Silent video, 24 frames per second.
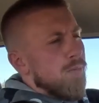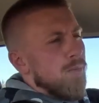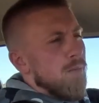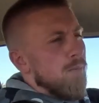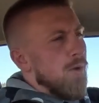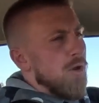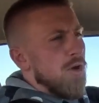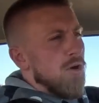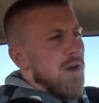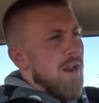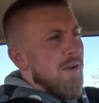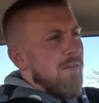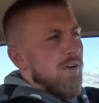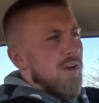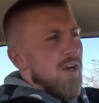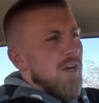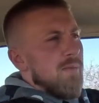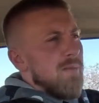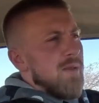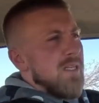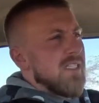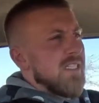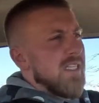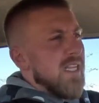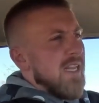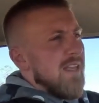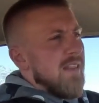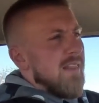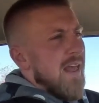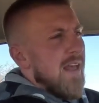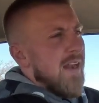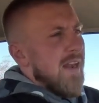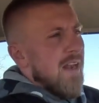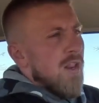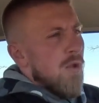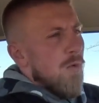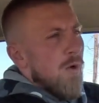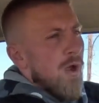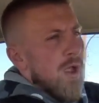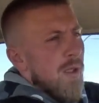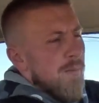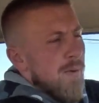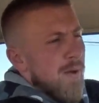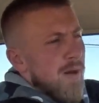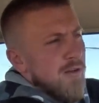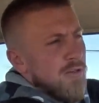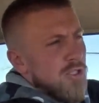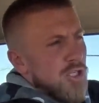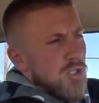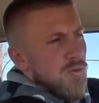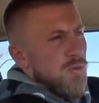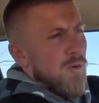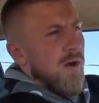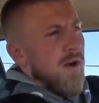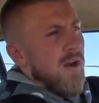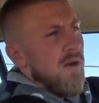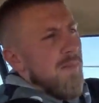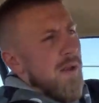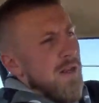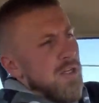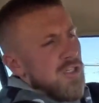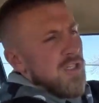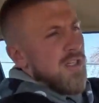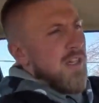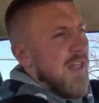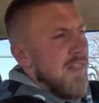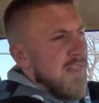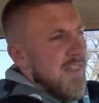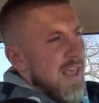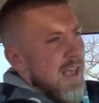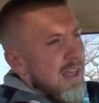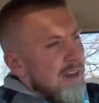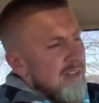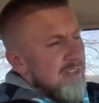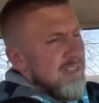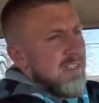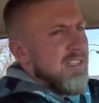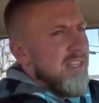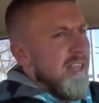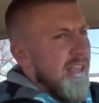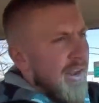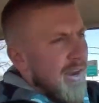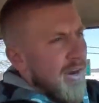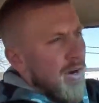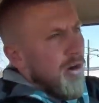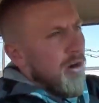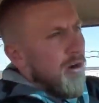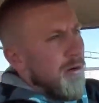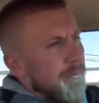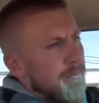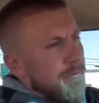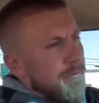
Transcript: but you're never going to be seeing that anyway. But just wanted to mention that that is there.